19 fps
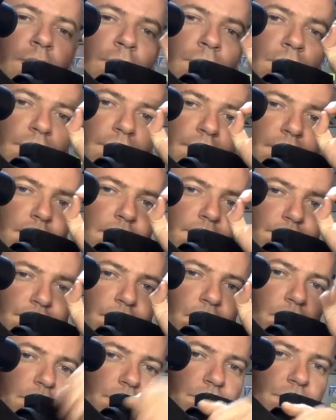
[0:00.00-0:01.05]
with a very
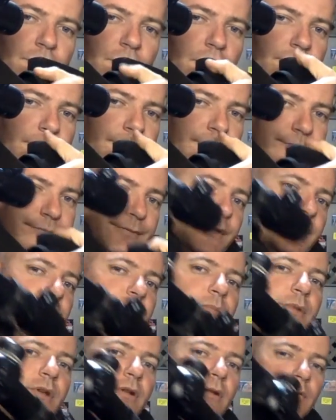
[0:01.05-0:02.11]
fine dot
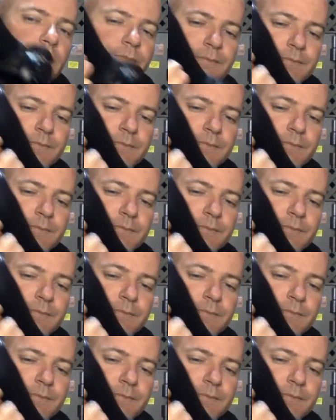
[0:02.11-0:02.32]
middle.